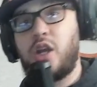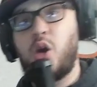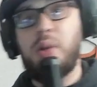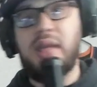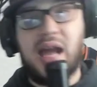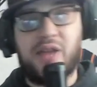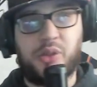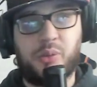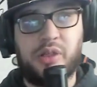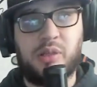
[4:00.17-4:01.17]
going at
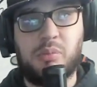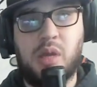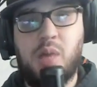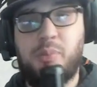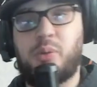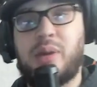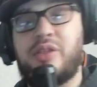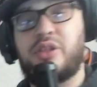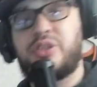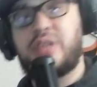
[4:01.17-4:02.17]
the rim, but
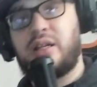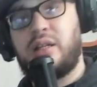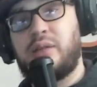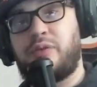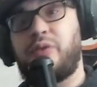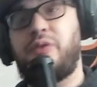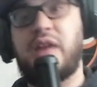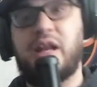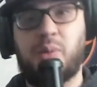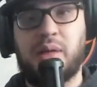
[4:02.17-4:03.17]
rather settling for
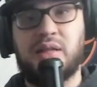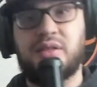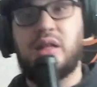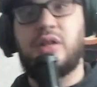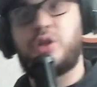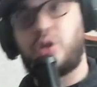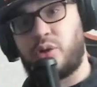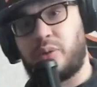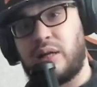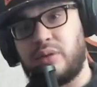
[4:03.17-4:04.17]
fadeaways and
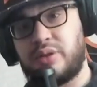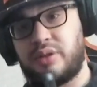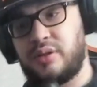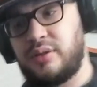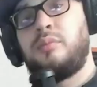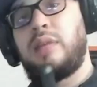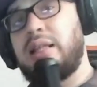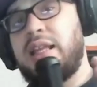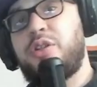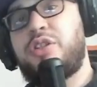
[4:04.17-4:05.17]
turnarounds. Like,
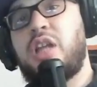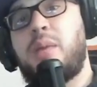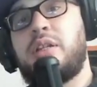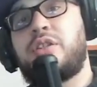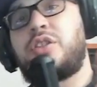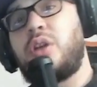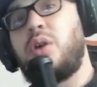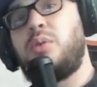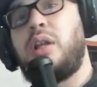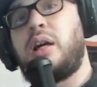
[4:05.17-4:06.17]
Landry Shamet is so
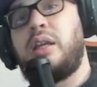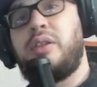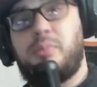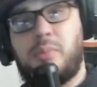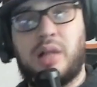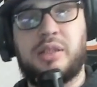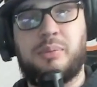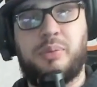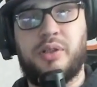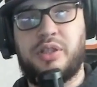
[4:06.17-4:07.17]
lucky that Monty
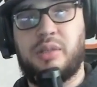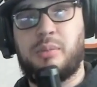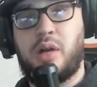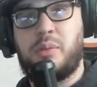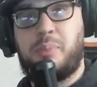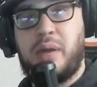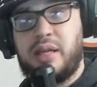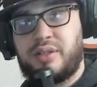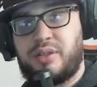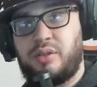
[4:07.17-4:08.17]
puts him on the
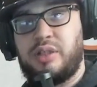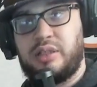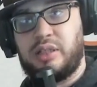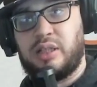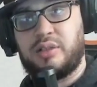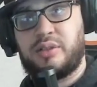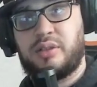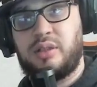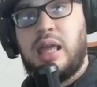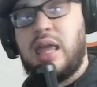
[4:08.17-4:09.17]
pedestal that he
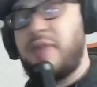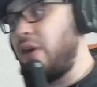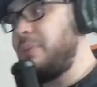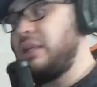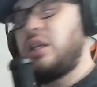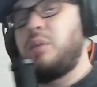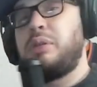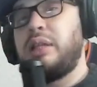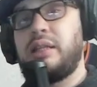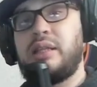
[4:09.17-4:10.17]
does. If I'm being
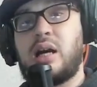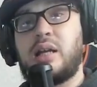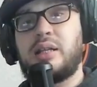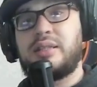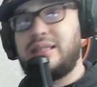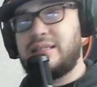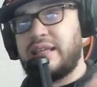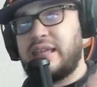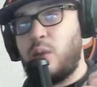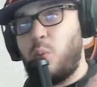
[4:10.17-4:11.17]
completely honest, he's
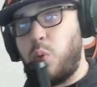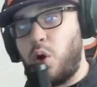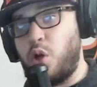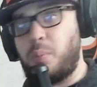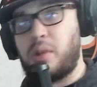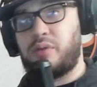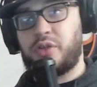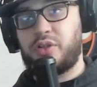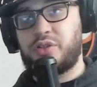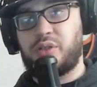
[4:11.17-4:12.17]
like a Walmart
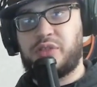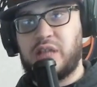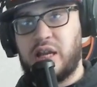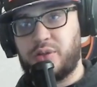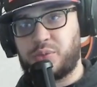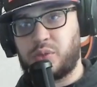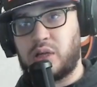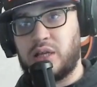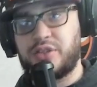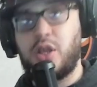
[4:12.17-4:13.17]
version of Terrence
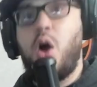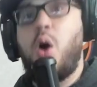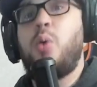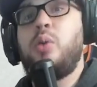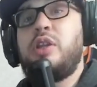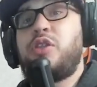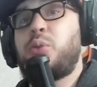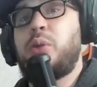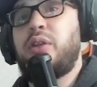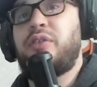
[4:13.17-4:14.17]
Ross, only
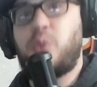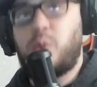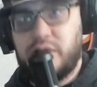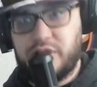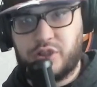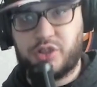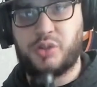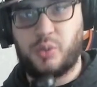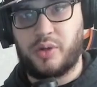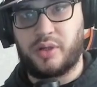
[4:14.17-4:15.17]
3 or 4 inches
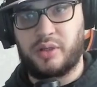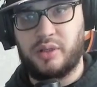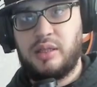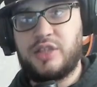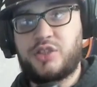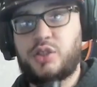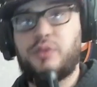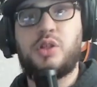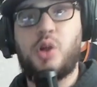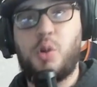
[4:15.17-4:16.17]
shorter. It
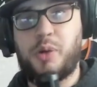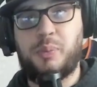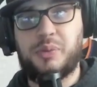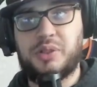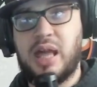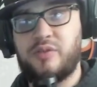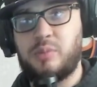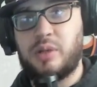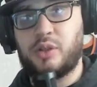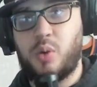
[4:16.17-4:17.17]
serves no purpose to have
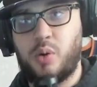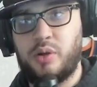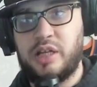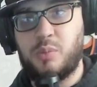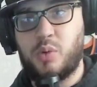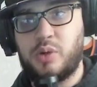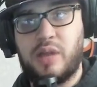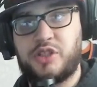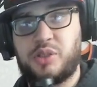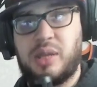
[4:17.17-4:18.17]
him on the court anymore now
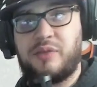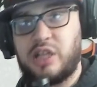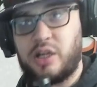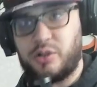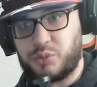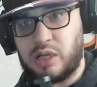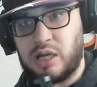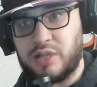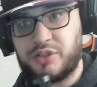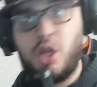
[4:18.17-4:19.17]
that you have Terrence
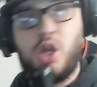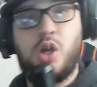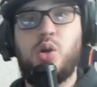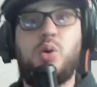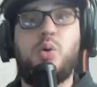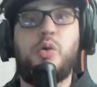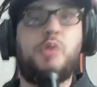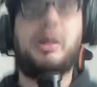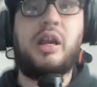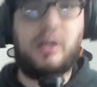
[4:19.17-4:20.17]
Ross, who you
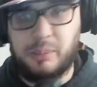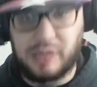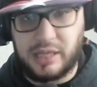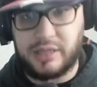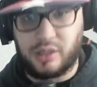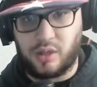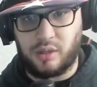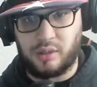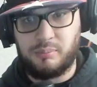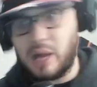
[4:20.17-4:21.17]
barely played at
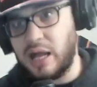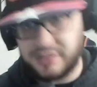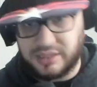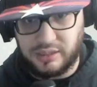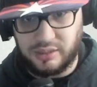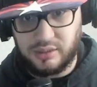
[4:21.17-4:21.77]
all. Monty.